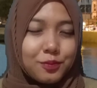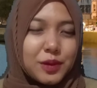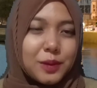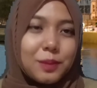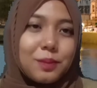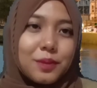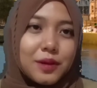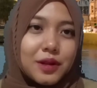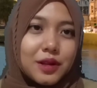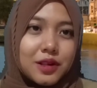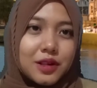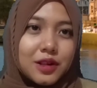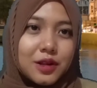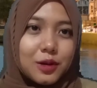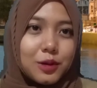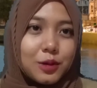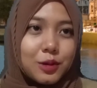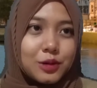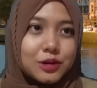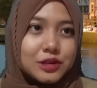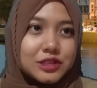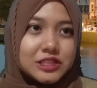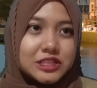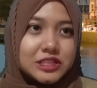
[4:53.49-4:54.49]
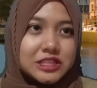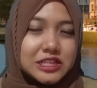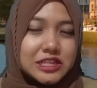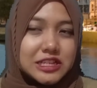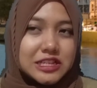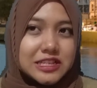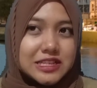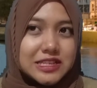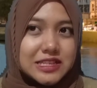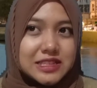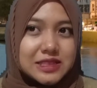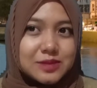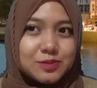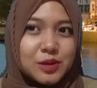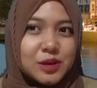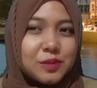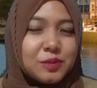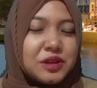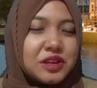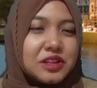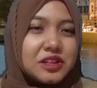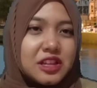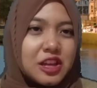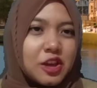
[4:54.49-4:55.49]
or just maybe they
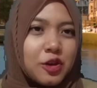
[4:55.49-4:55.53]
want a